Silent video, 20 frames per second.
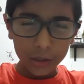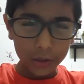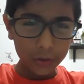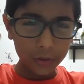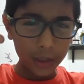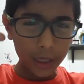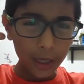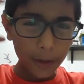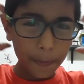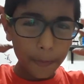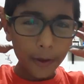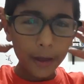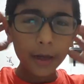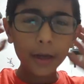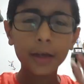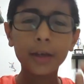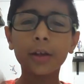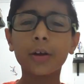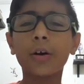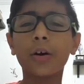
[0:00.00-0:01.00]
to keep it
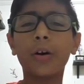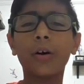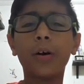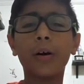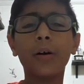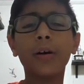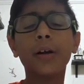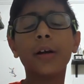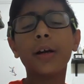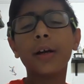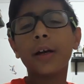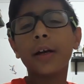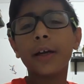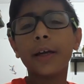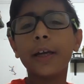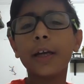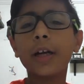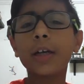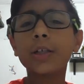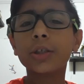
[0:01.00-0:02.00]
in your
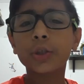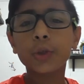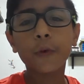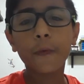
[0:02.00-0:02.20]
ears,